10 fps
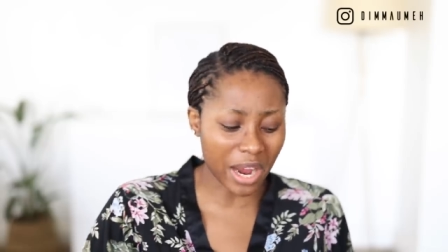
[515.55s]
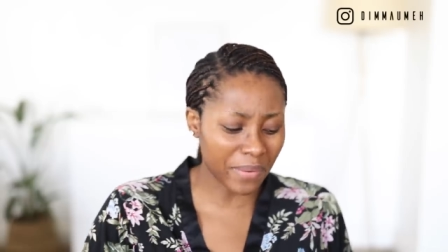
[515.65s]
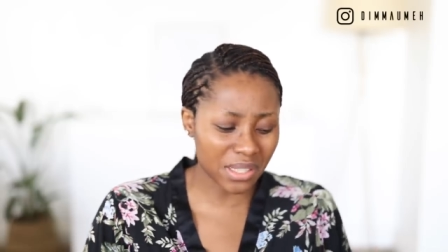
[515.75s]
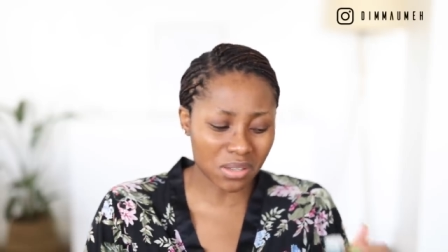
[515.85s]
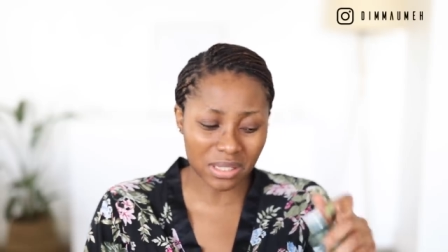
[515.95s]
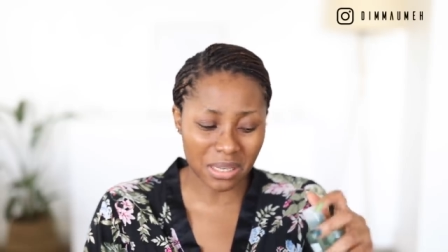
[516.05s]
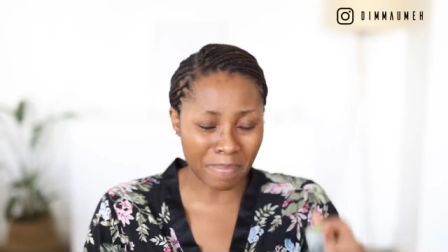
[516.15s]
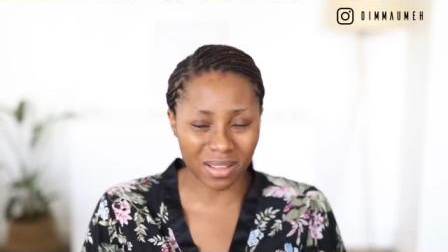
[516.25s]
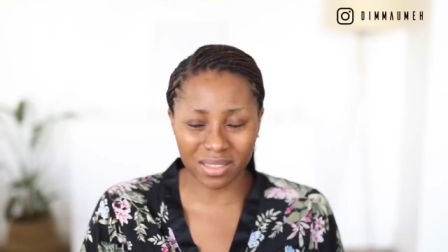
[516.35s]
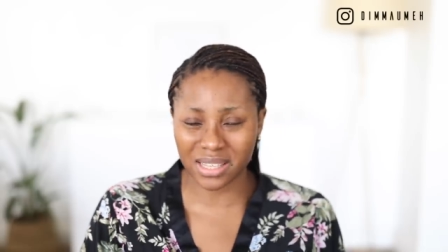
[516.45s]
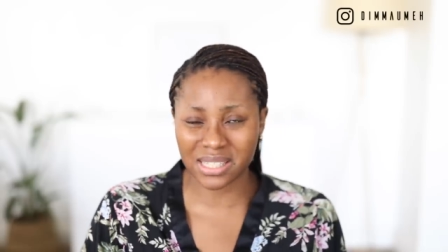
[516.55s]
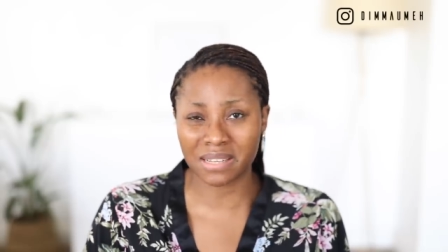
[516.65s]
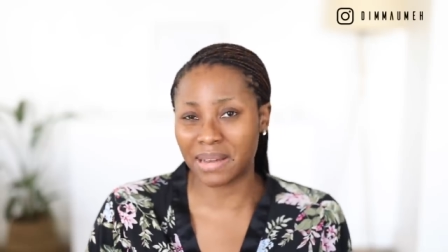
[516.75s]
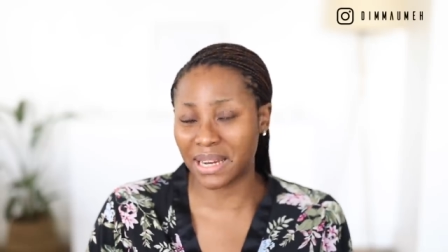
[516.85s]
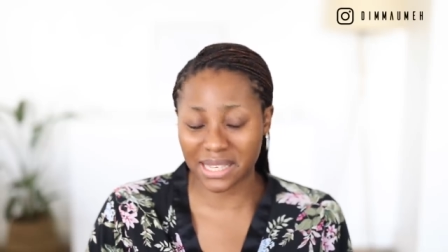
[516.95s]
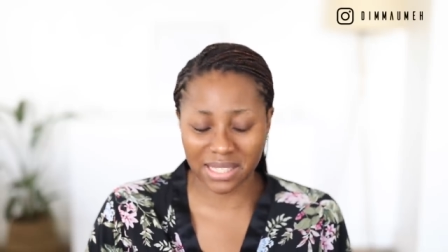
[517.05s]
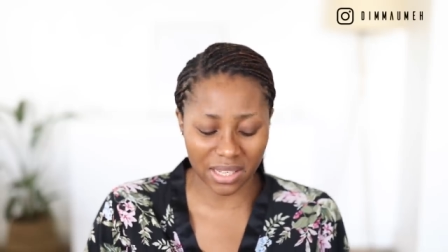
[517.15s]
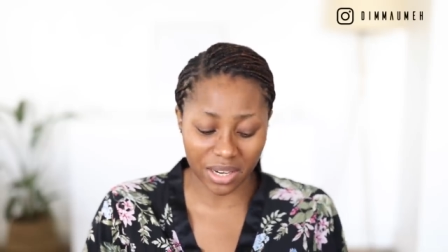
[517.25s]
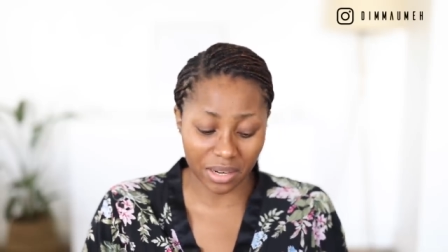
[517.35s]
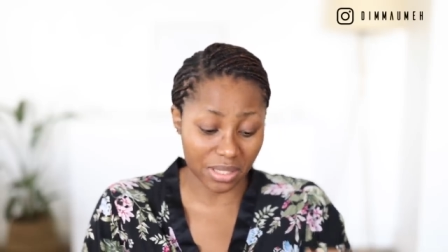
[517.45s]
I already talked about this in my last
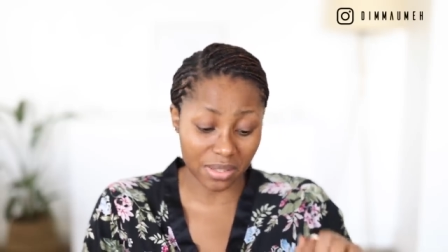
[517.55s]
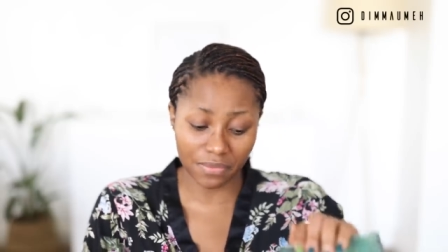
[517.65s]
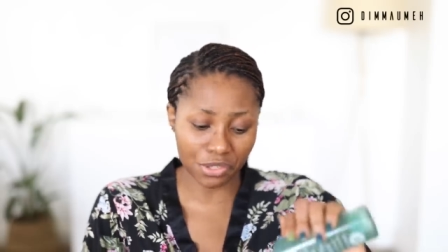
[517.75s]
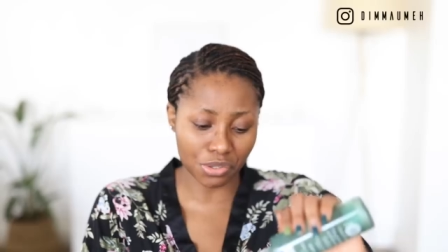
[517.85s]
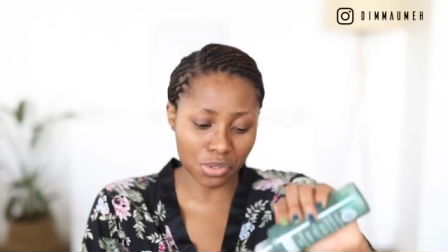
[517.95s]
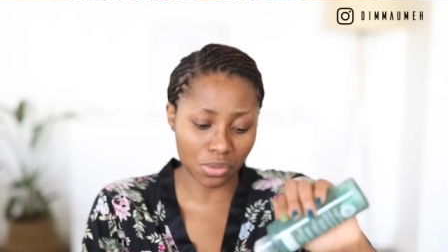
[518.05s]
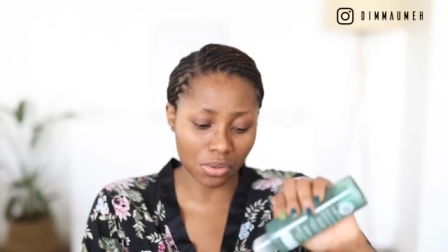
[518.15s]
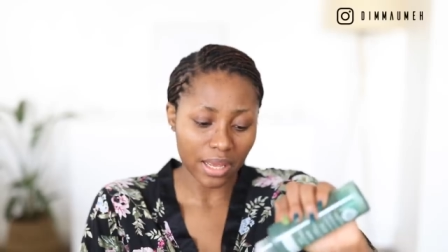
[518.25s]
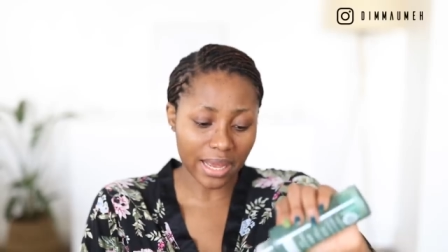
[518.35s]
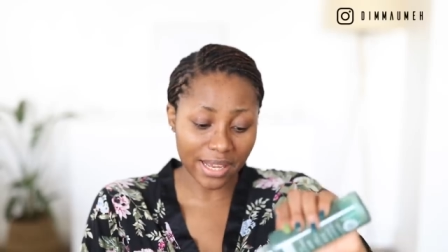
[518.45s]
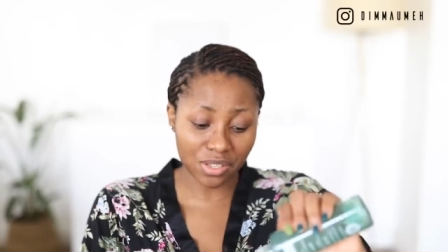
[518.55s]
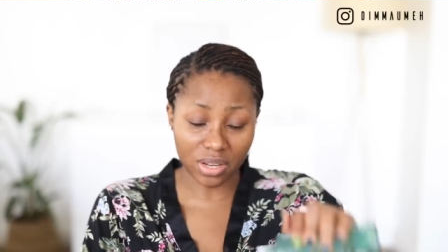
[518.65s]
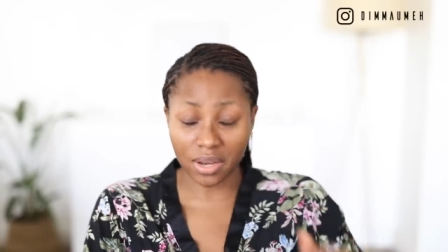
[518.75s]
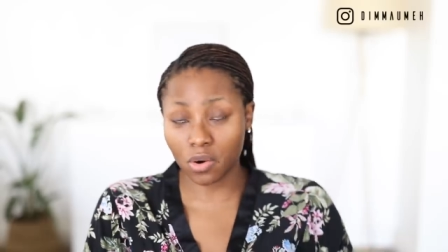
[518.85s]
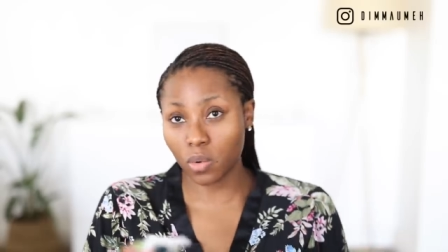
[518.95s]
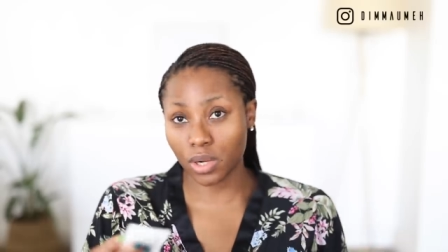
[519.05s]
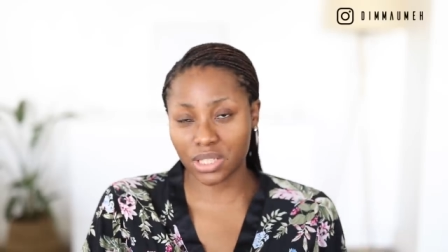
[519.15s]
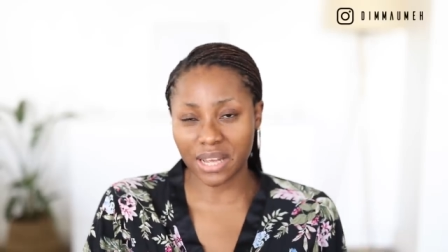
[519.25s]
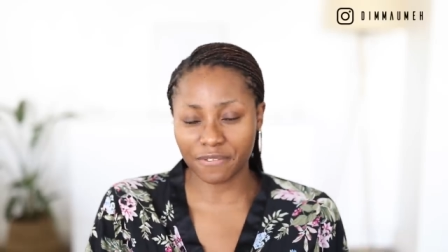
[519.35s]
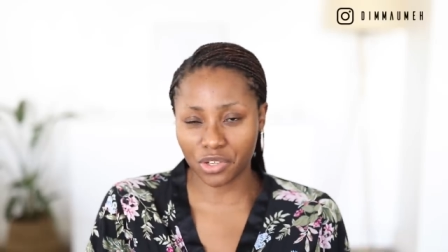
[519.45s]
skincare routine video. So guys, you can go
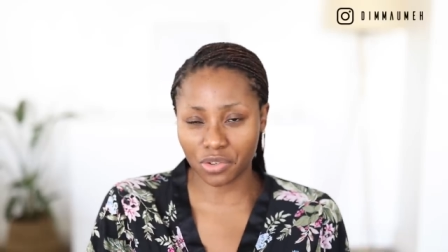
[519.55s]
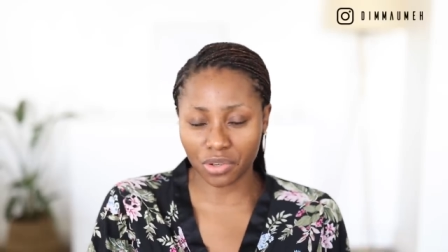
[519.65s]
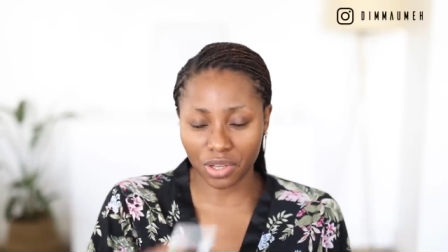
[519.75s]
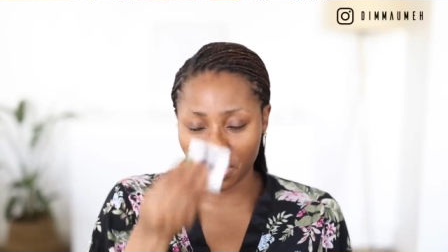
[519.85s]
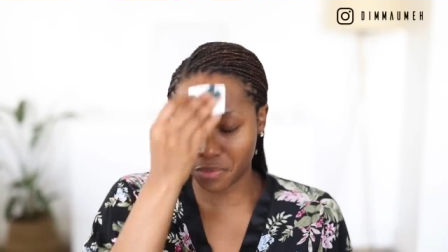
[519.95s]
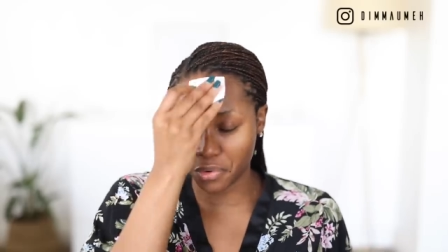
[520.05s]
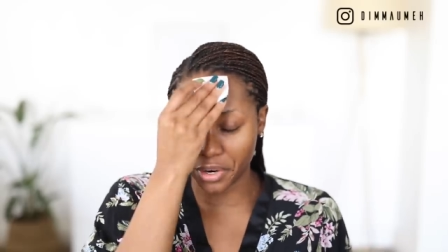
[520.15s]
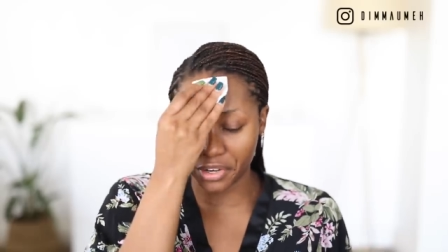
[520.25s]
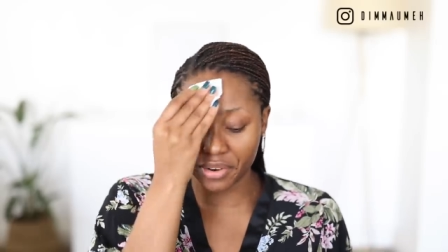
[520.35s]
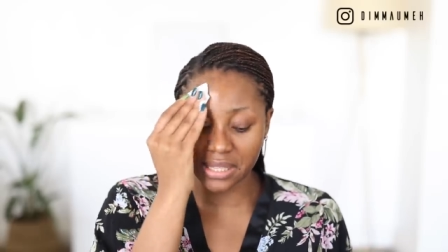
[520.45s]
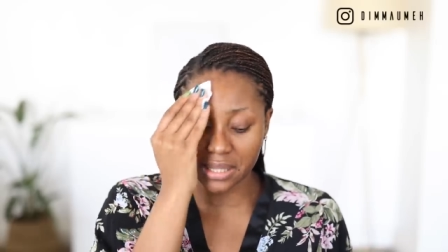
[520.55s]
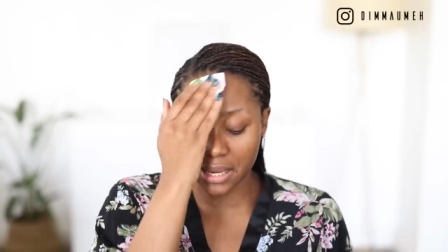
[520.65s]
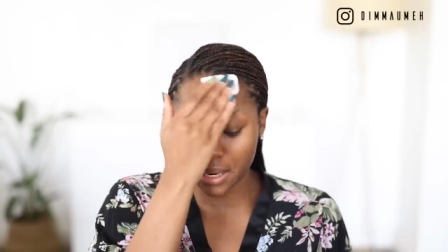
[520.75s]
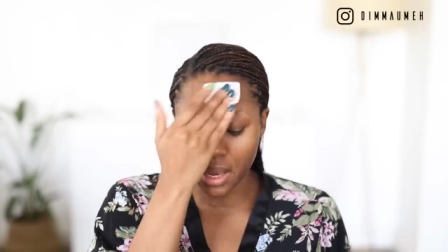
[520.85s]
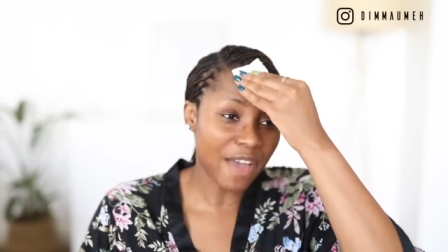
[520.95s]
watch that video if you're interested.